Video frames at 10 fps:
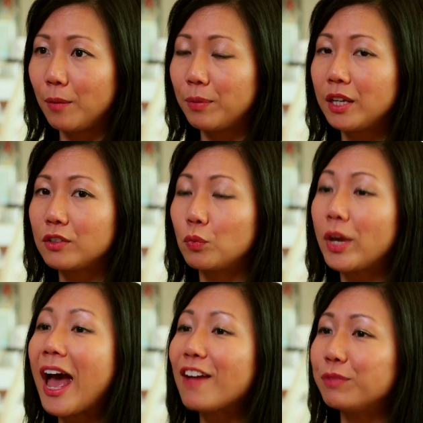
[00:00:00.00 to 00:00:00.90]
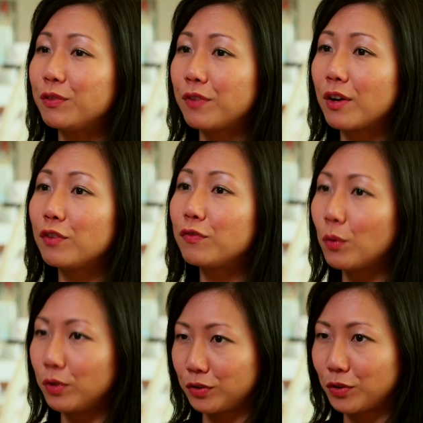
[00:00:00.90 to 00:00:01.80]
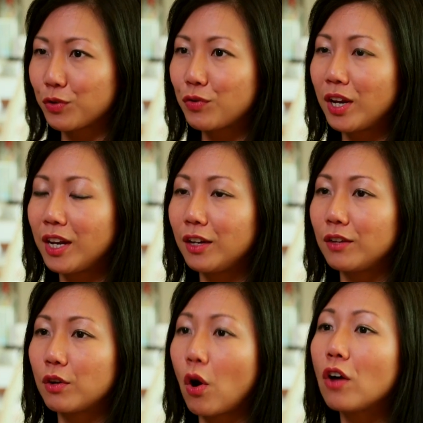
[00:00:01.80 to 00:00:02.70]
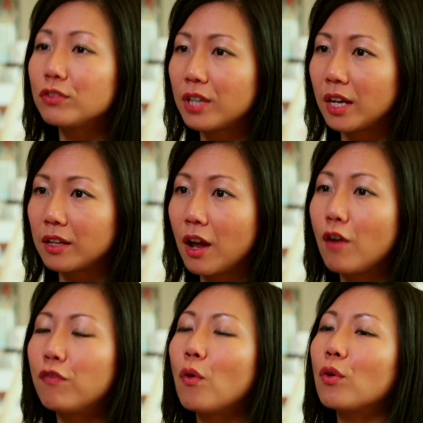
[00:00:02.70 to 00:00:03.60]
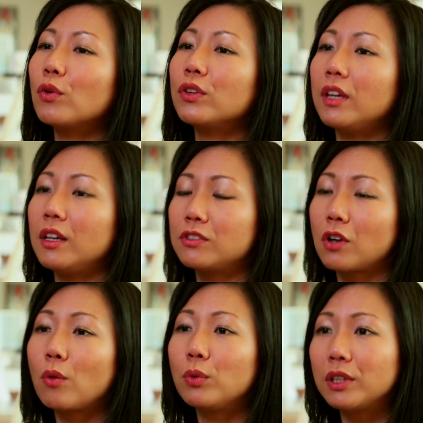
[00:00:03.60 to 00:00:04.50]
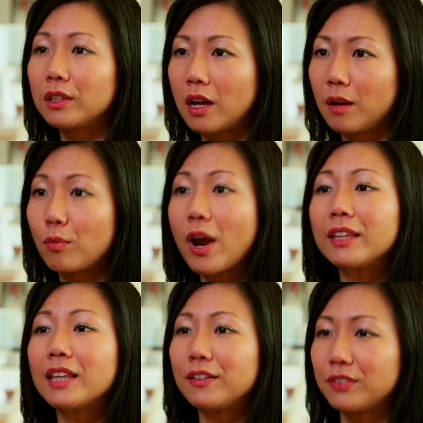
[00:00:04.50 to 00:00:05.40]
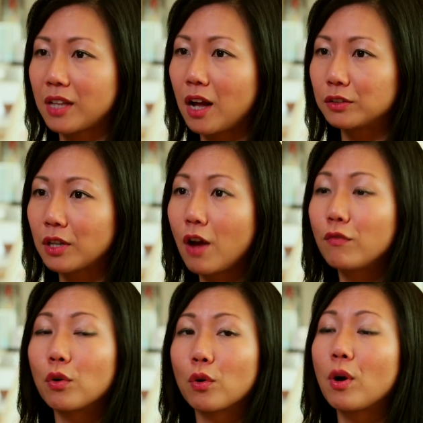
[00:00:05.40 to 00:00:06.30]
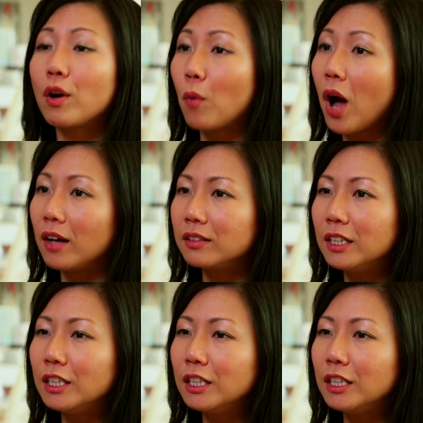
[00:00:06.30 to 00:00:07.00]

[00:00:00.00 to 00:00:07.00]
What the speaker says: because we have been very focused on creating content for the Starwood brand lifestyles for quite a while.